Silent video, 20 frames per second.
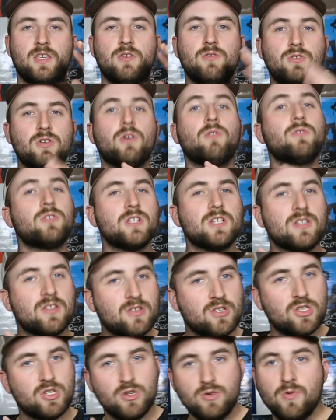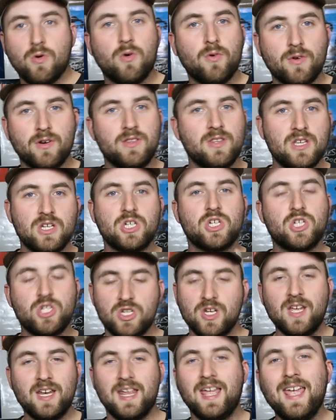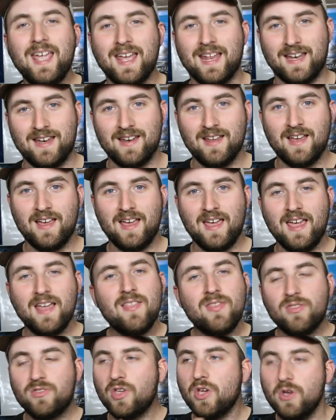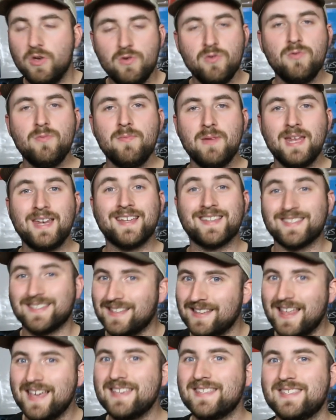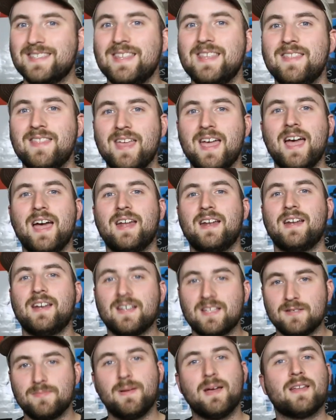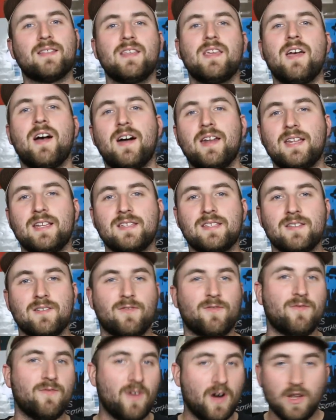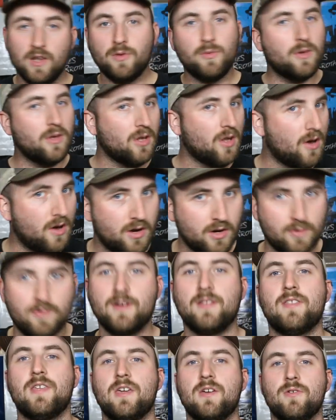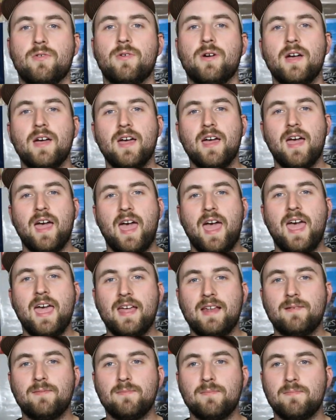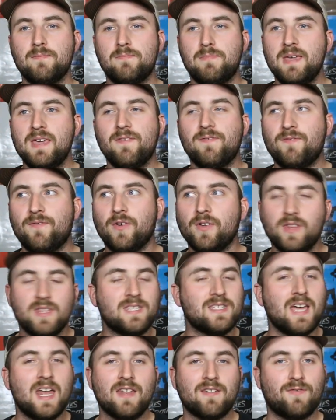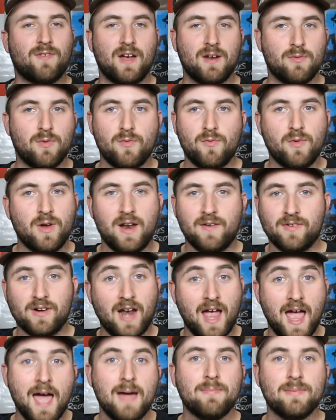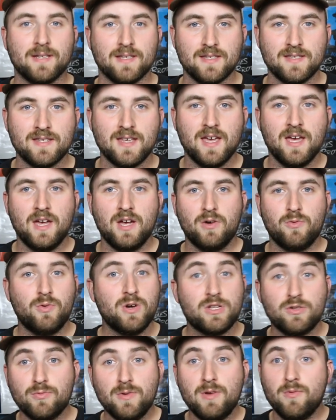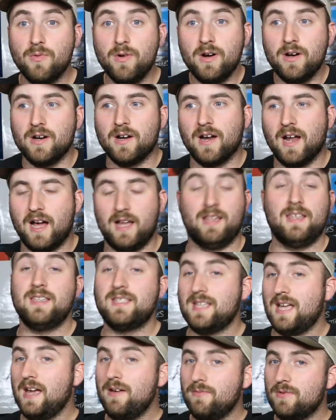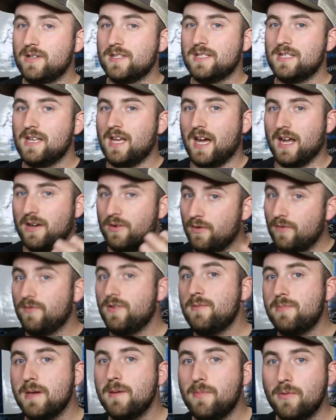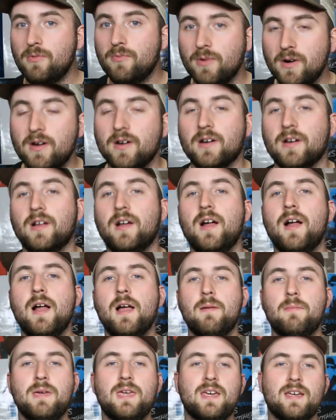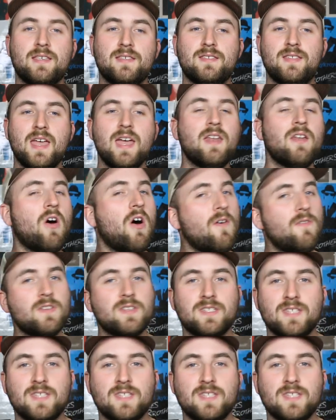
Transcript: You don't just shoehorn this shit in 2 minutes, less than that, and expect the audience to follow along with you and be fully satisfied with whatever happens, which we weren't. At least I wasn't. I know a few people weren't. Because then all